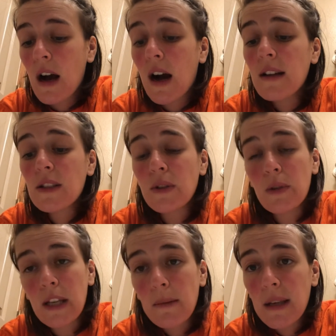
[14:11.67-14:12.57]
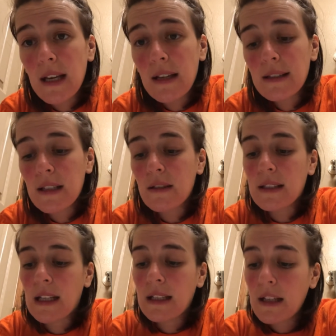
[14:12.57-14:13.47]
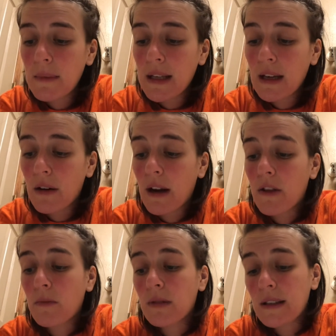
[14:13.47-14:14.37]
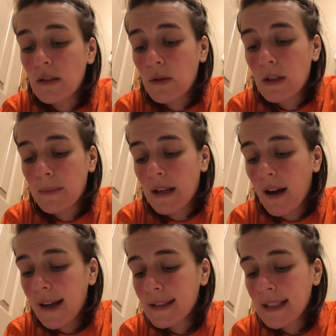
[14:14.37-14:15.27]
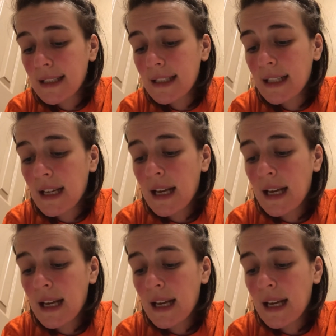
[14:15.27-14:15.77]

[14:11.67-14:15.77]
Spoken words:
Also leukemia, sickle cell anemia, or other blood disorders may cause it.